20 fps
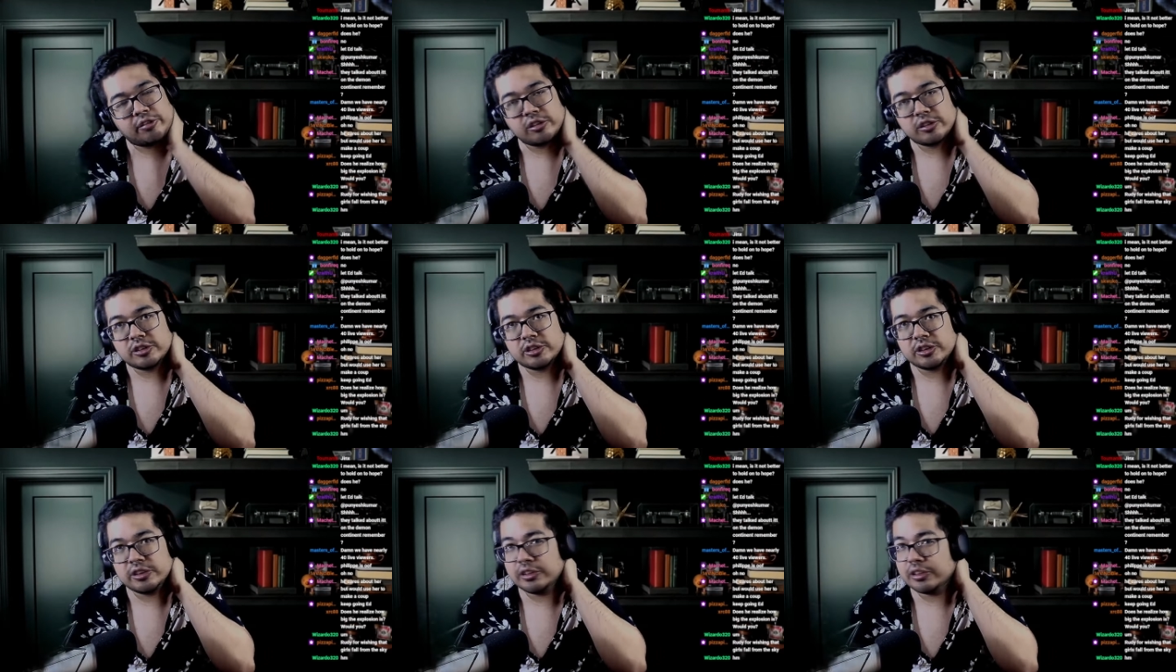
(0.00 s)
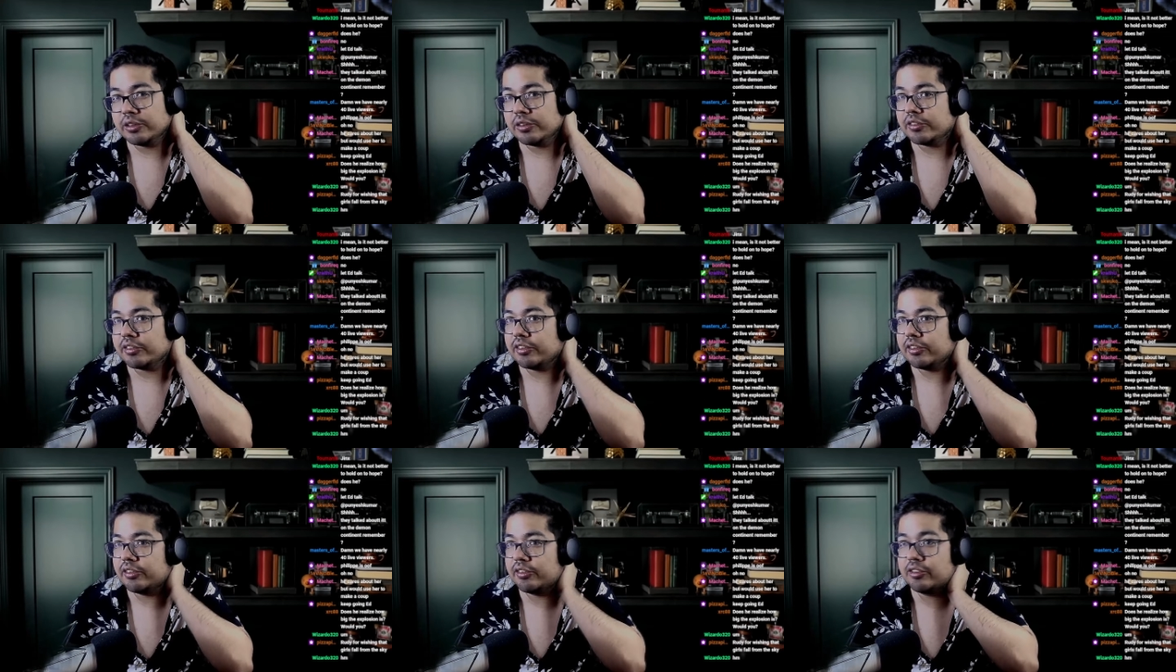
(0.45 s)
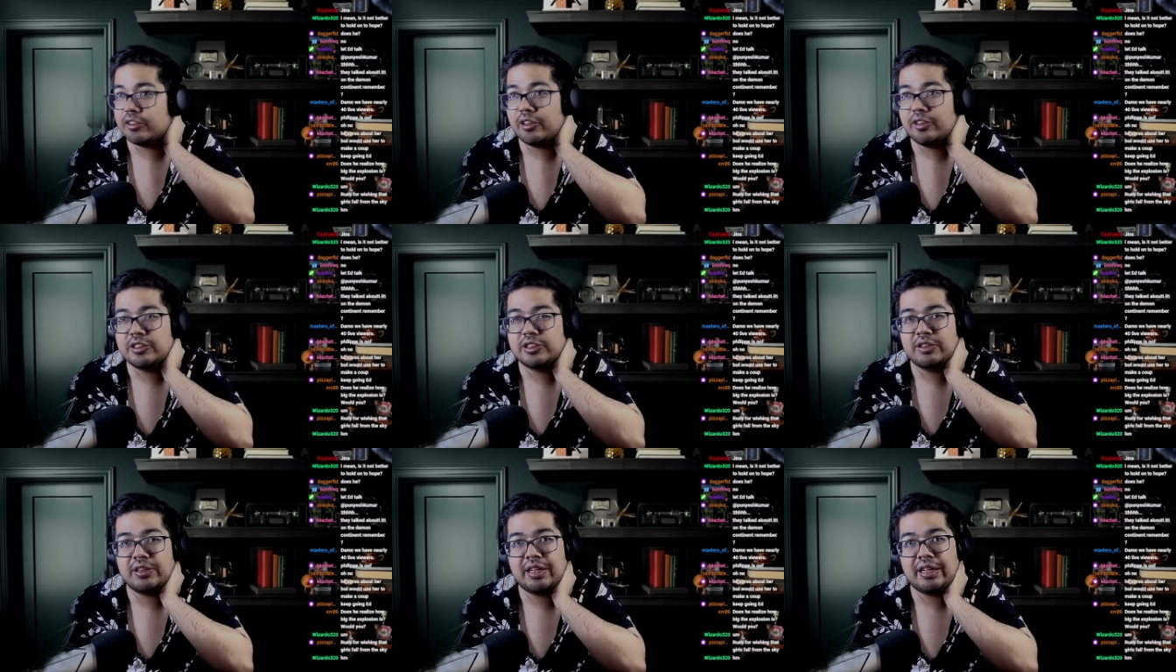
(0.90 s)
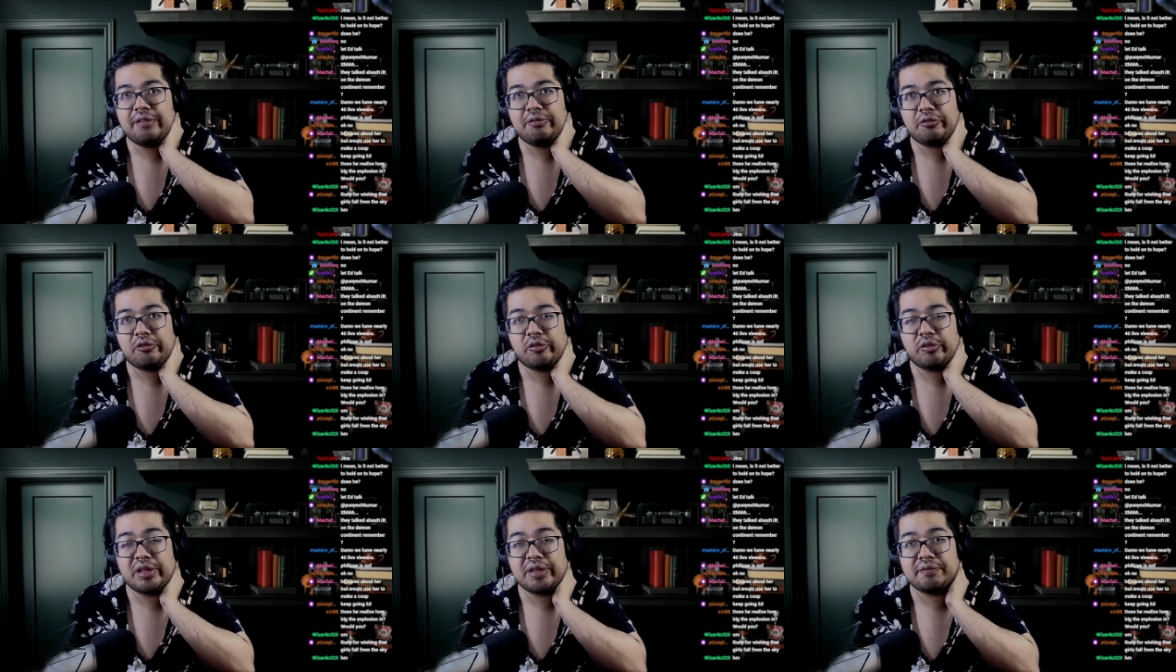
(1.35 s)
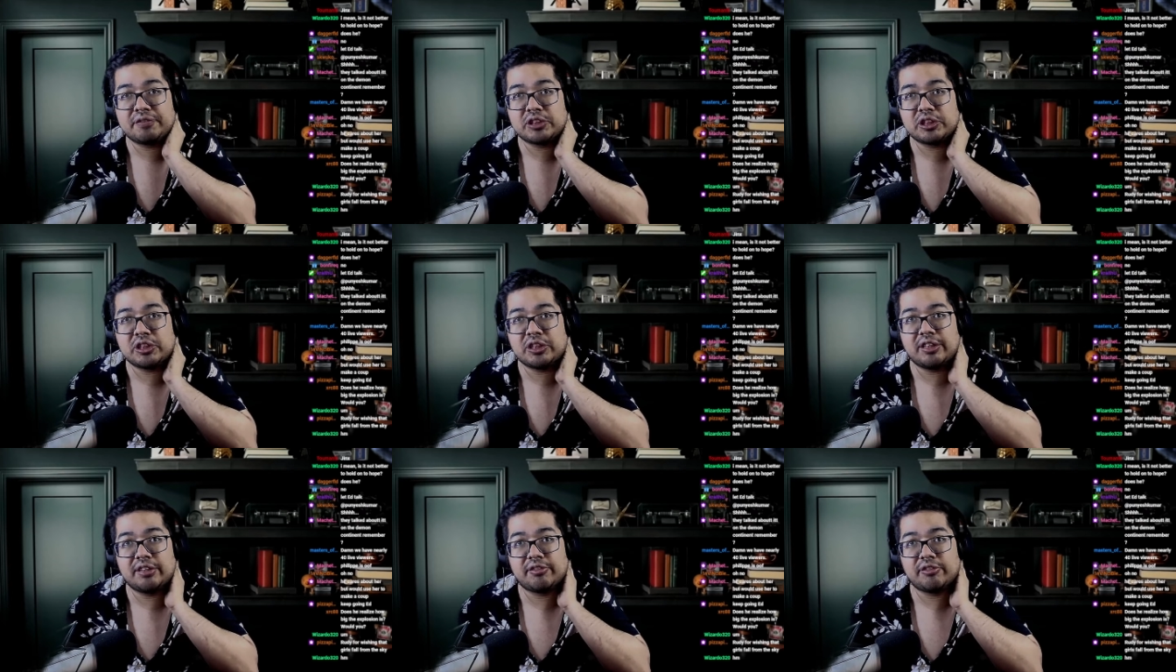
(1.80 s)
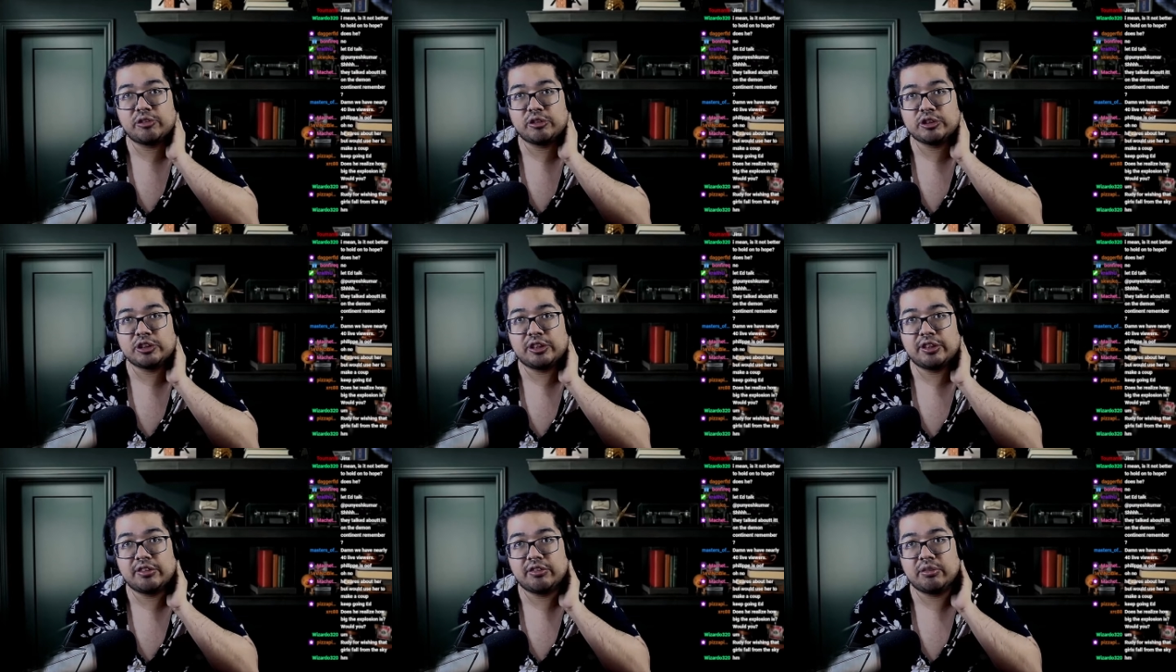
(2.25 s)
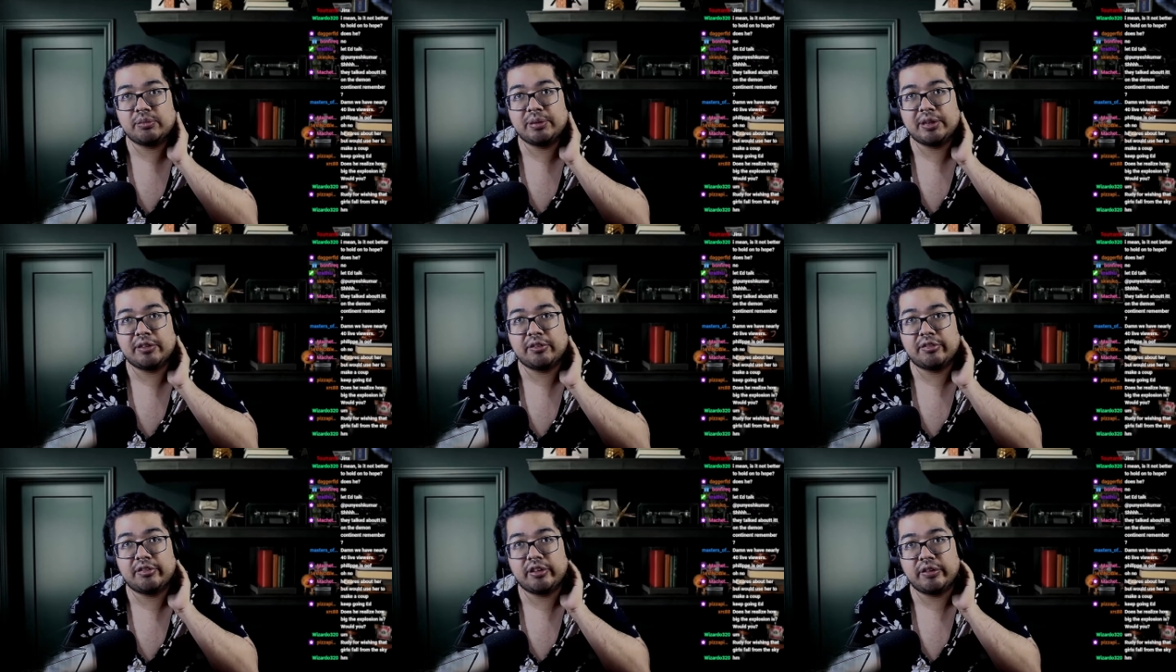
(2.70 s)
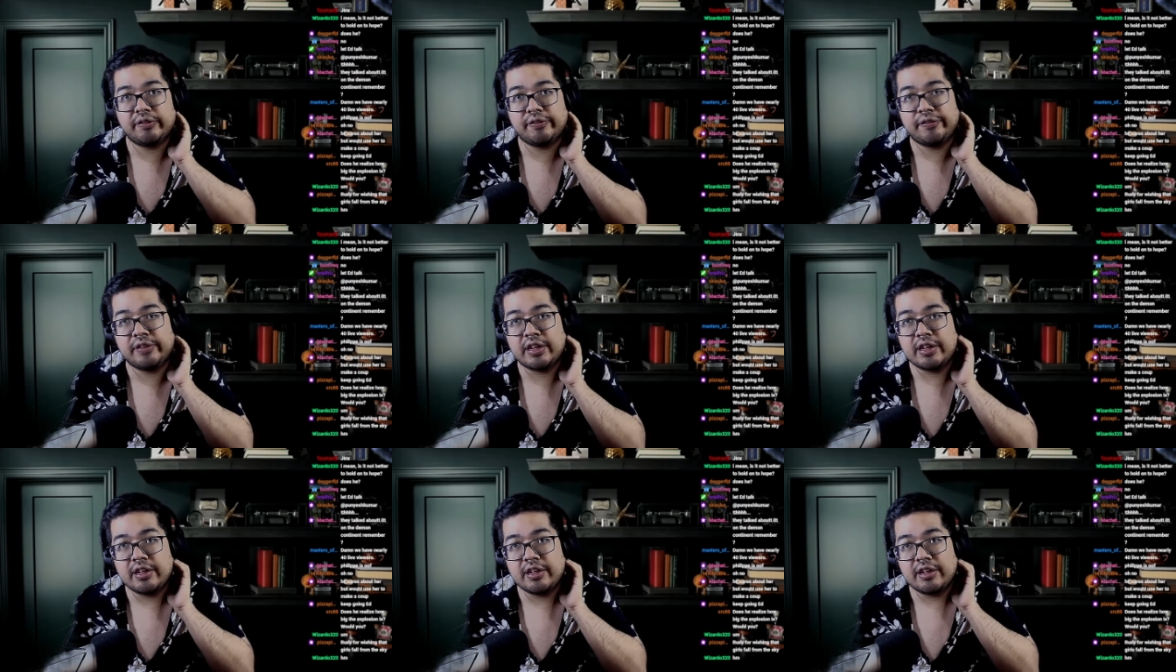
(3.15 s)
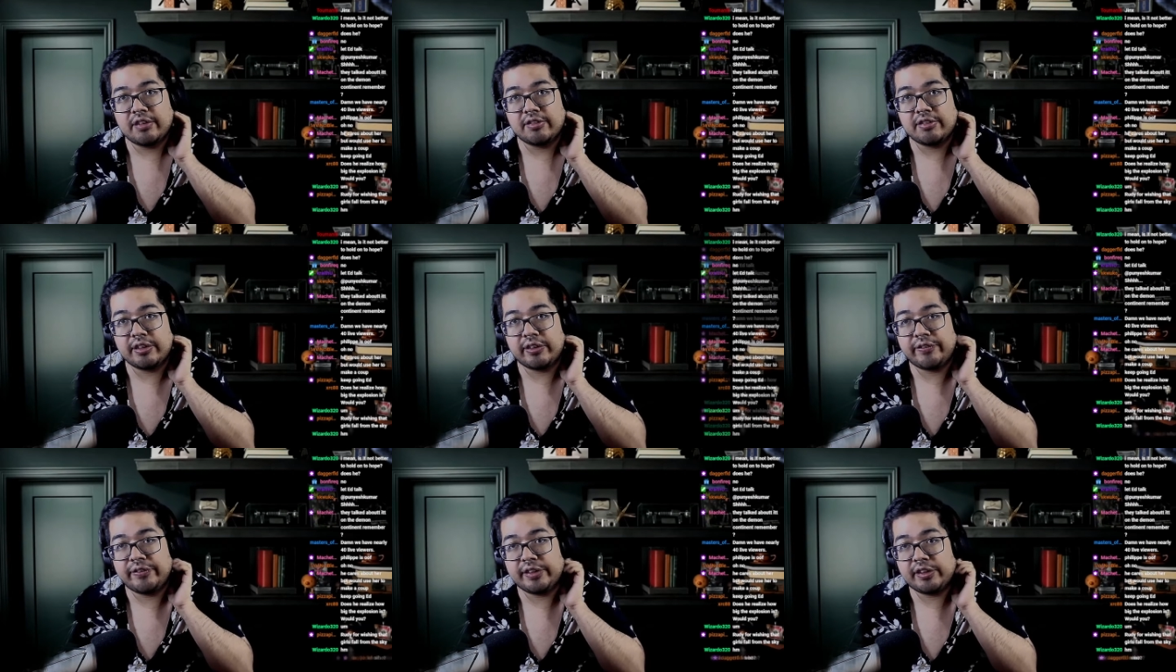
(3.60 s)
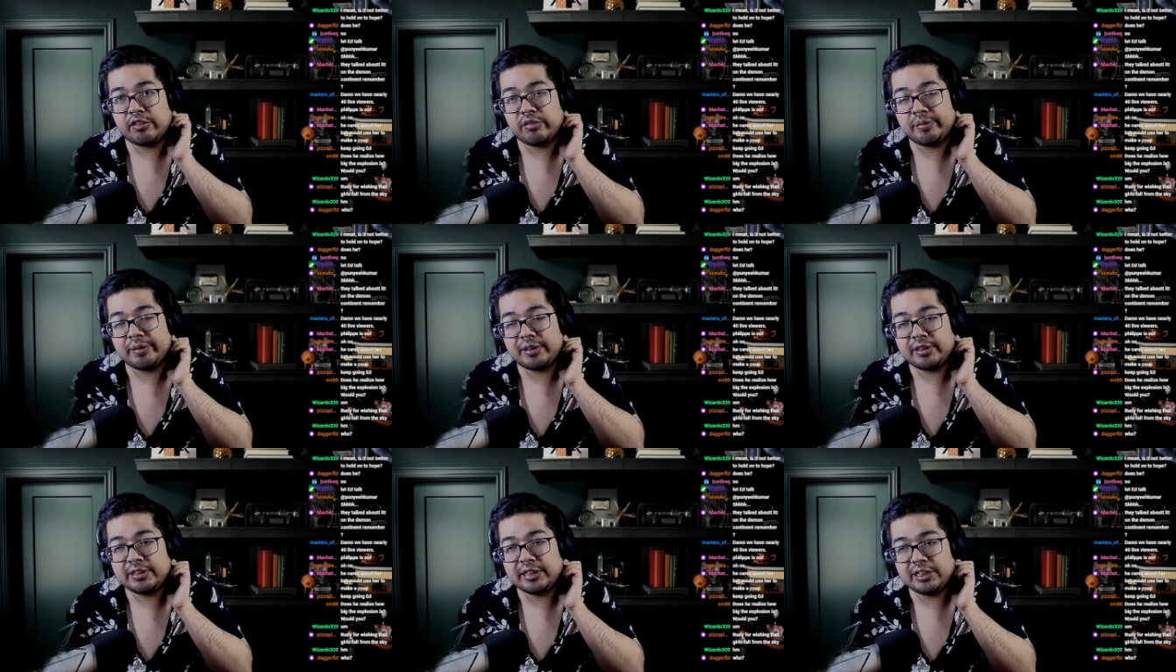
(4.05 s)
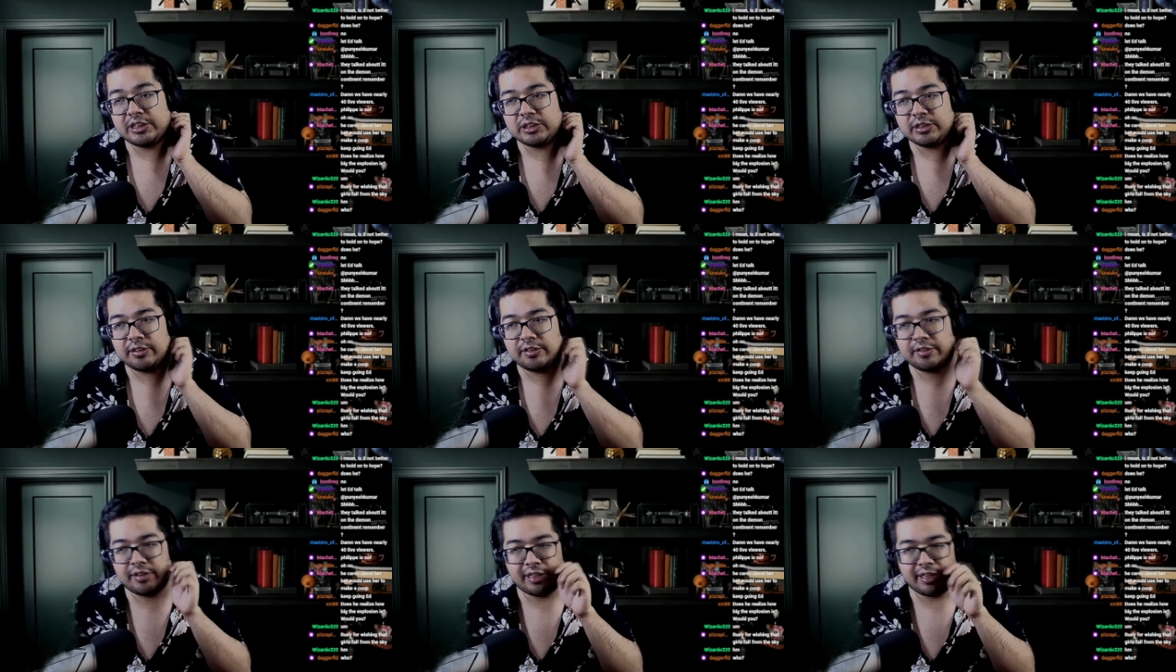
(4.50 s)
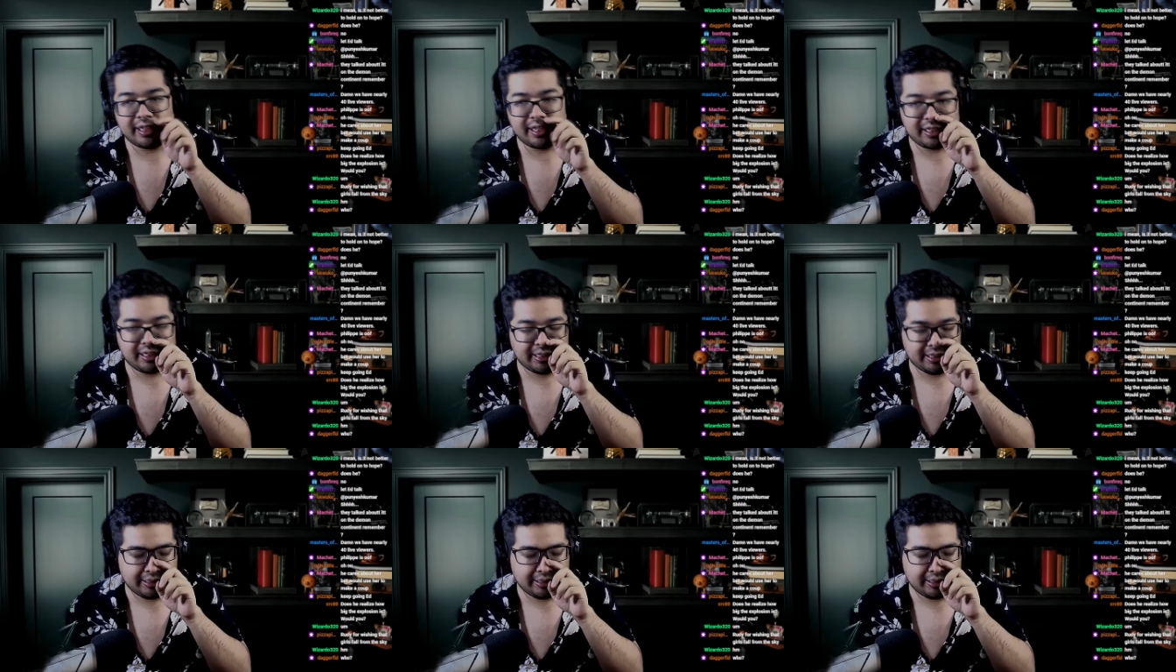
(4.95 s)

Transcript: start to do is you'd start to have grief talks or talks about self-expectations, i.e.